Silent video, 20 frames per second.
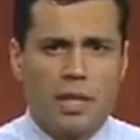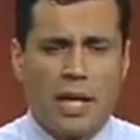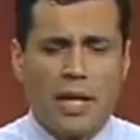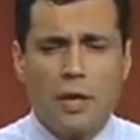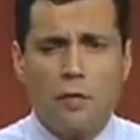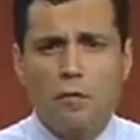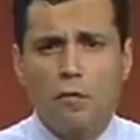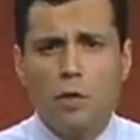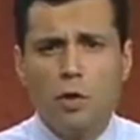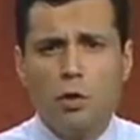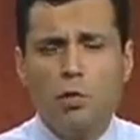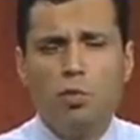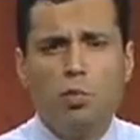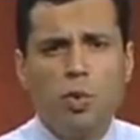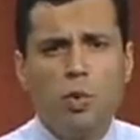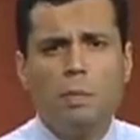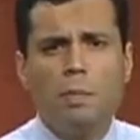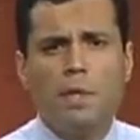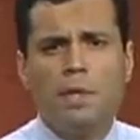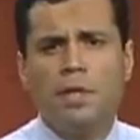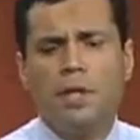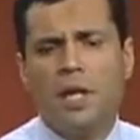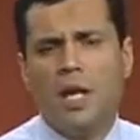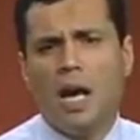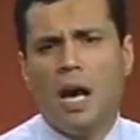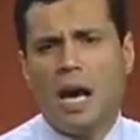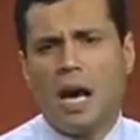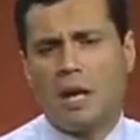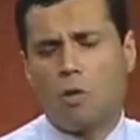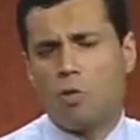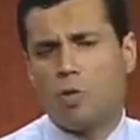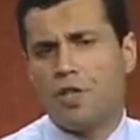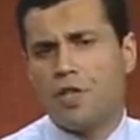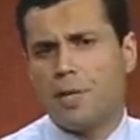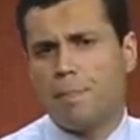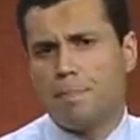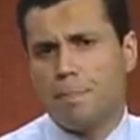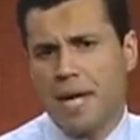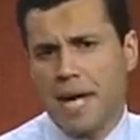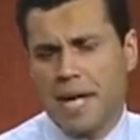And if you, woman, are with
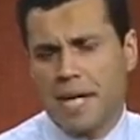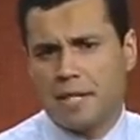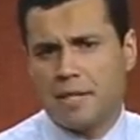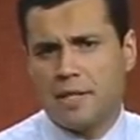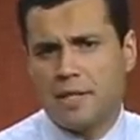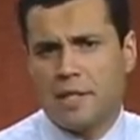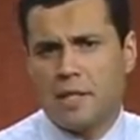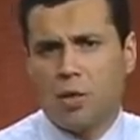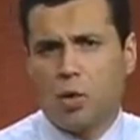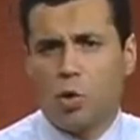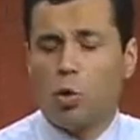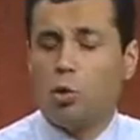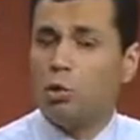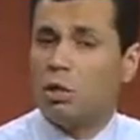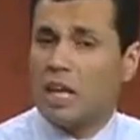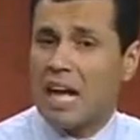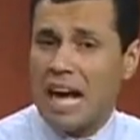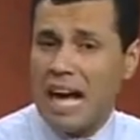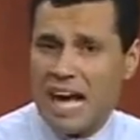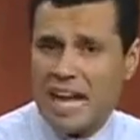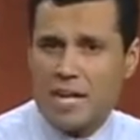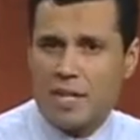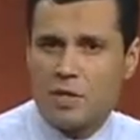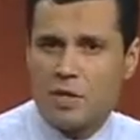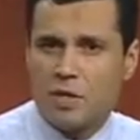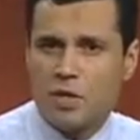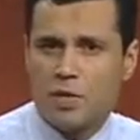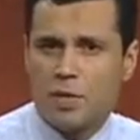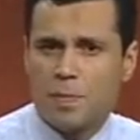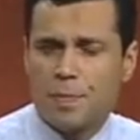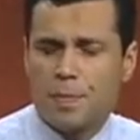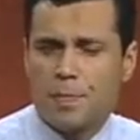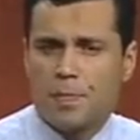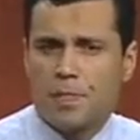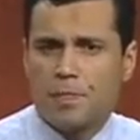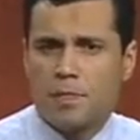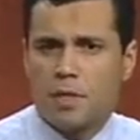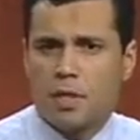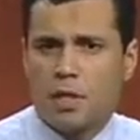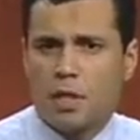a man who lies,
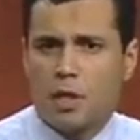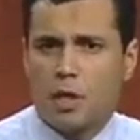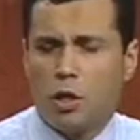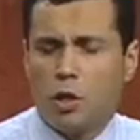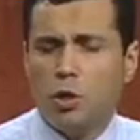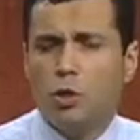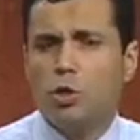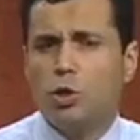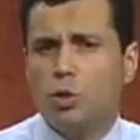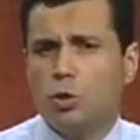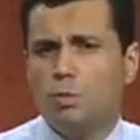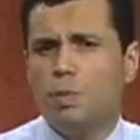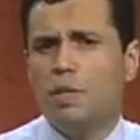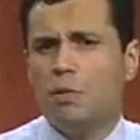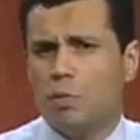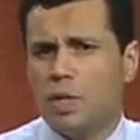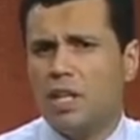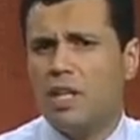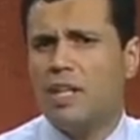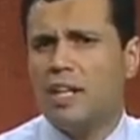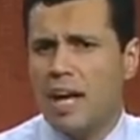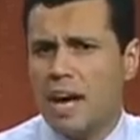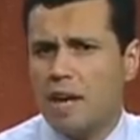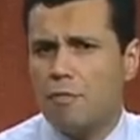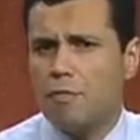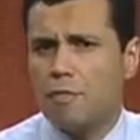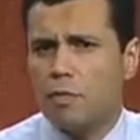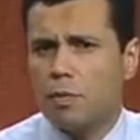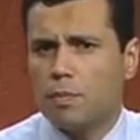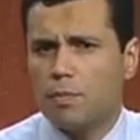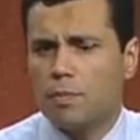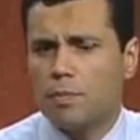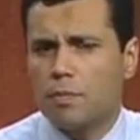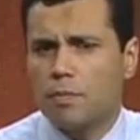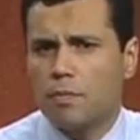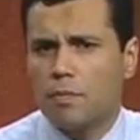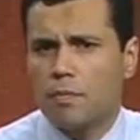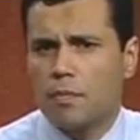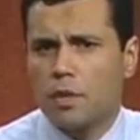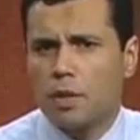you should be really careful.
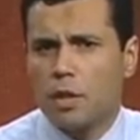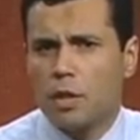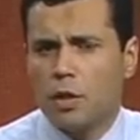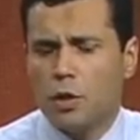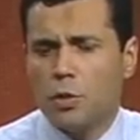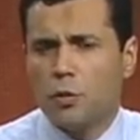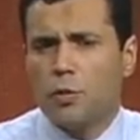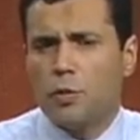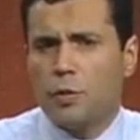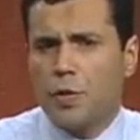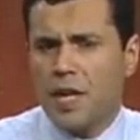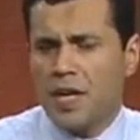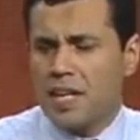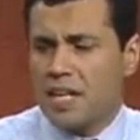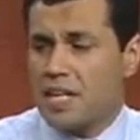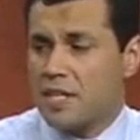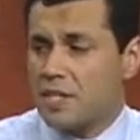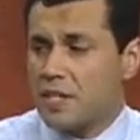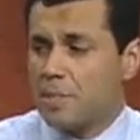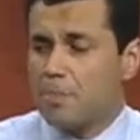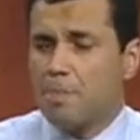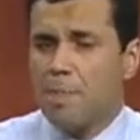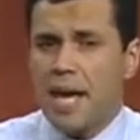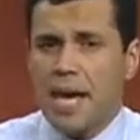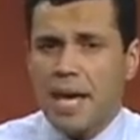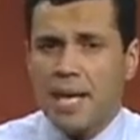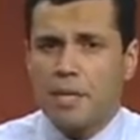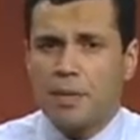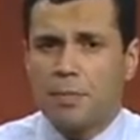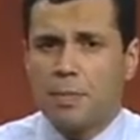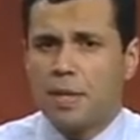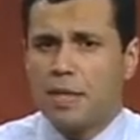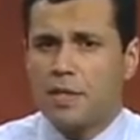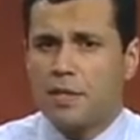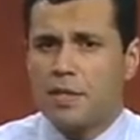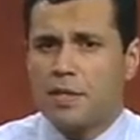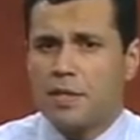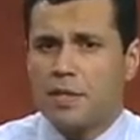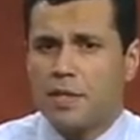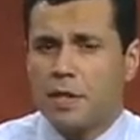You think he's a man,
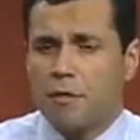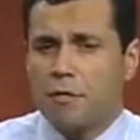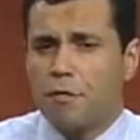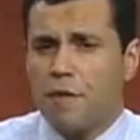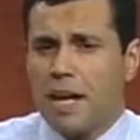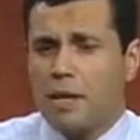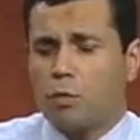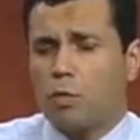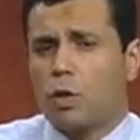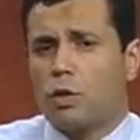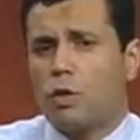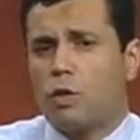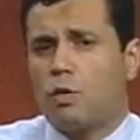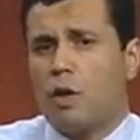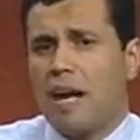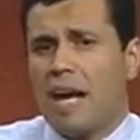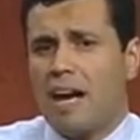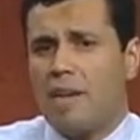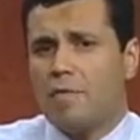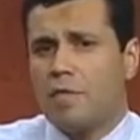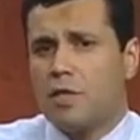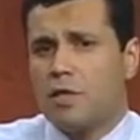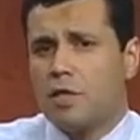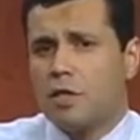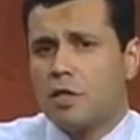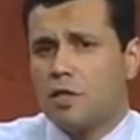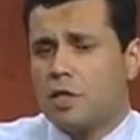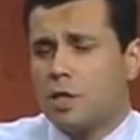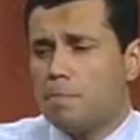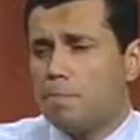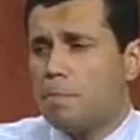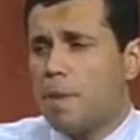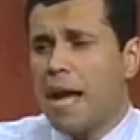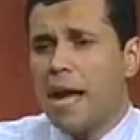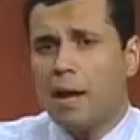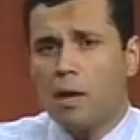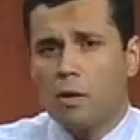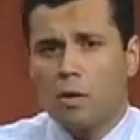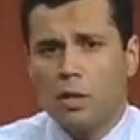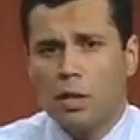but in fact what you have is just a
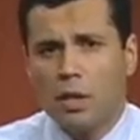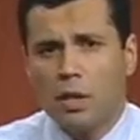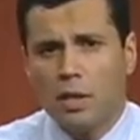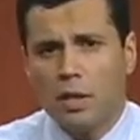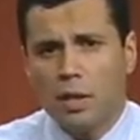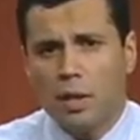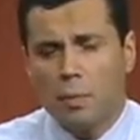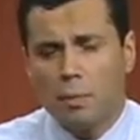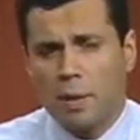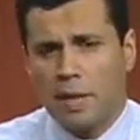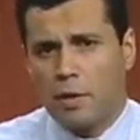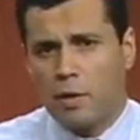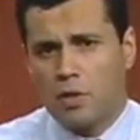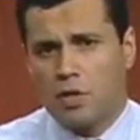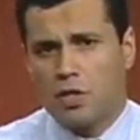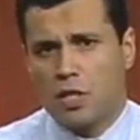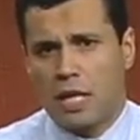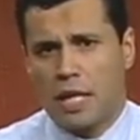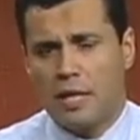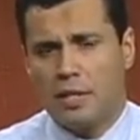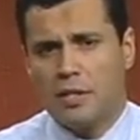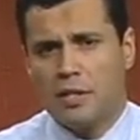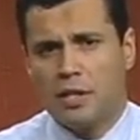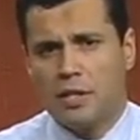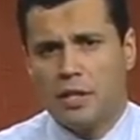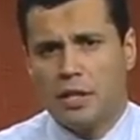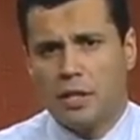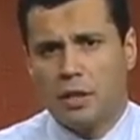male by your side.